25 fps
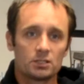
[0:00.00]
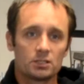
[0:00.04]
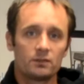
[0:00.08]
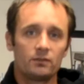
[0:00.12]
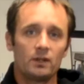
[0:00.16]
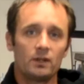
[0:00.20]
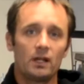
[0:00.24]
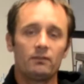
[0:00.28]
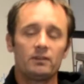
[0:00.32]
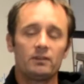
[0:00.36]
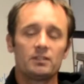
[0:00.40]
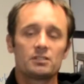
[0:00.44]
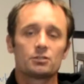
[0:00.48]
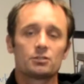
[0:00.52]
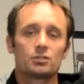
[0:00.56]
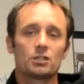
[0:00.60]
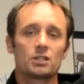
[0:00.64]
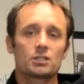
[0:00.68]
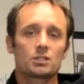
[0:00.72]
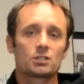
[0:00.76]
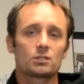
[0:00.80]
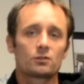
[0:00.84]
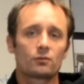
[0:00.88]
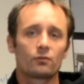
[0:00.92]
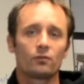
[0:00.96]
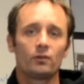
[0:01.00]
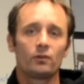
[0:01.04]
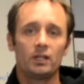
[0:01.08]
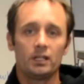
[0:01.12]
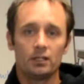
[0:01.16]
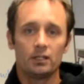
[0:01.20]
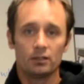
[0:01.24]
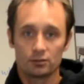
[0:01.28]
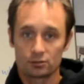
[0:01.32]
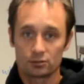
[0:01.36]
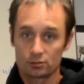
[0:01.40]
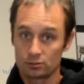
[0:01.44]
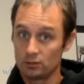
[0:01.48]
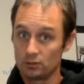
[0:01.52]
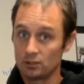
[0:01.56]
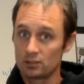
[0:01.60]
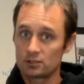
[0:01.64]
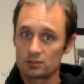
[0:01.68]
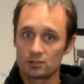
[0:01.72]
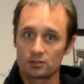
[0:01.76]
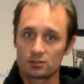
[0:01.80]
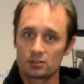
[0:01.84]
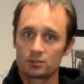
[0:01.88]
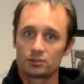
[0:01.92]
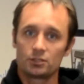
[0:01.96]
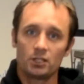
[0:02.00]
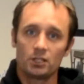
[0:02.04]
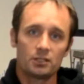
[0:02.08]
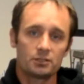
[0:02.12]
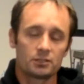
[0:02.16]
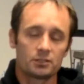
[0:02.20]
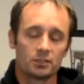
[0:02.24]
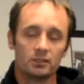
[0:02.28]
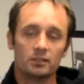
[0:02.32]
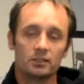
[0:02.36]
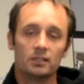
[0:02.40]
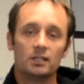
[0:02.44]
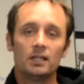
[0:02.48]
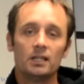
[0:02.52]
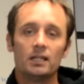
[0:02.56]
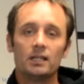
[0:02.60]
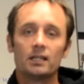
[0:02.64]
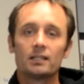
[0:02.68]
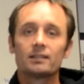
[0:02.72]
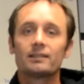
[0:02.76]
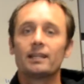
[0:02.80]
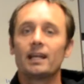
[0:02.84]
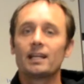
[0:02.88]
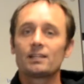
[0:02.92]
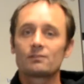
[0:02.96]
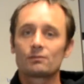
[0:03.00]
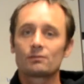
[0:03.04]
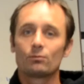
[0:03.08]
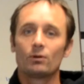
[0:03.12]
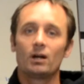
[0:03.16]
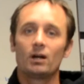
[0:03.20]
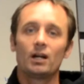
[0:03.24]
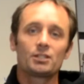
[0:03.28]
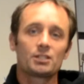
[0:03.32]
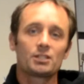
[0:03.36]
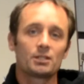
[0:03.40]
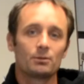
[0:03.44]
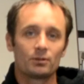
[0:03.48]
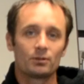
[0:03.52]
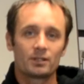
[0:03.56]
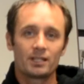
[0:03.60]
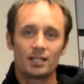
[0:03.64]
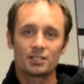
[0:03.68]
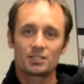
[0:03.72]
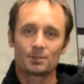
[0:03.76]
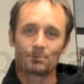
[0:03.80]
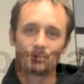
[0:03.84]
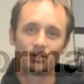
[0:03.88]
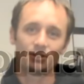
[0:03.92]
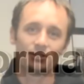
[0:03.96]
If you have any suggestions for videos, shoot us a suggestion. Thanks for watching. We'll catch up with you